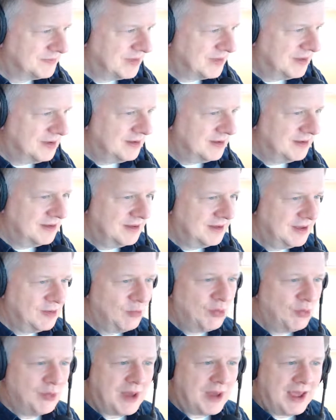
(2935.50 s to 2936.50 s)
It
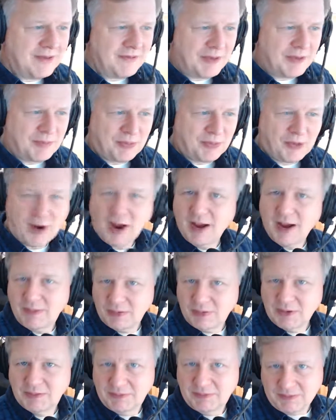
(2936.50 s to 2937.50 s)
won't have a
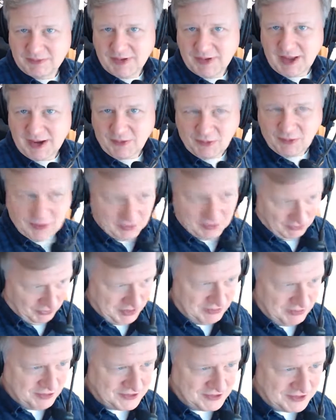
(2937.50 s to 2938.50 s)
problem like what
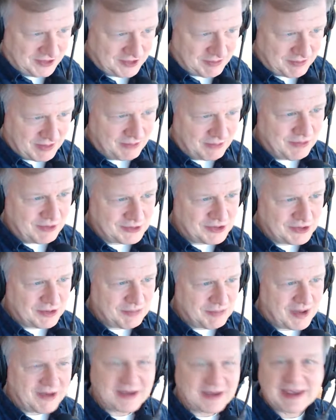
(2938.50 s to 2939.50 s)
we were talking about. We were talking
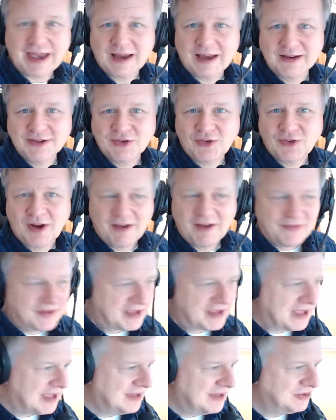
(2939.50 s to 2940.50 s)
about
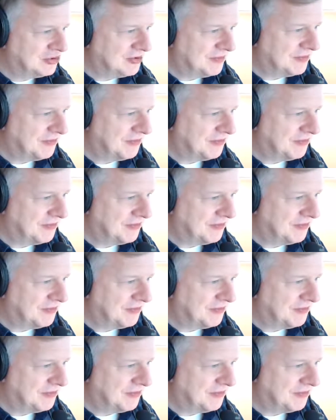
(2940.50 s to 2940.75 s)
catastrophic engine